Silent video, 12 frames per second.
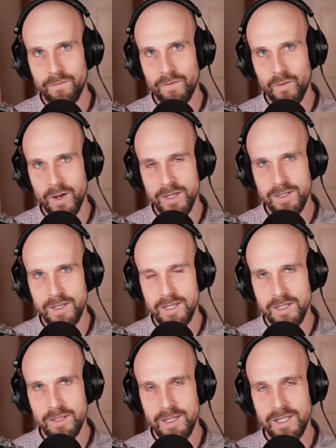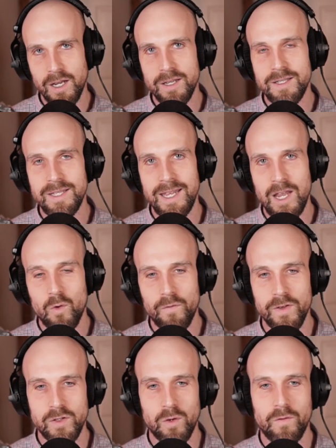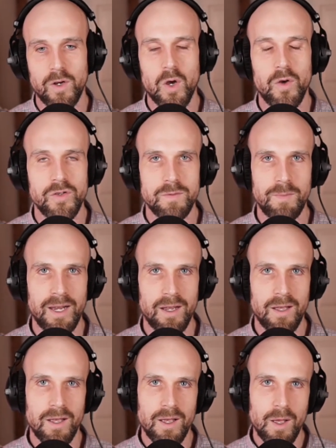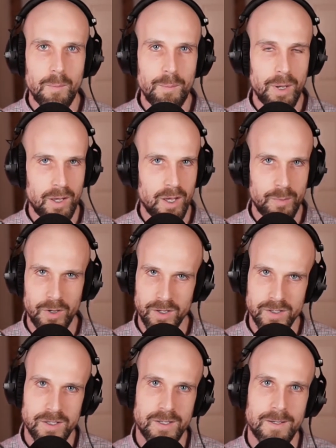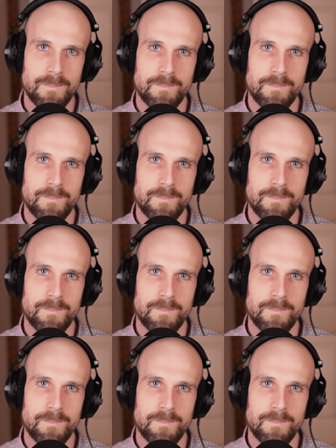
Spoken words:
for us this idea of a sort of cosmic purpose?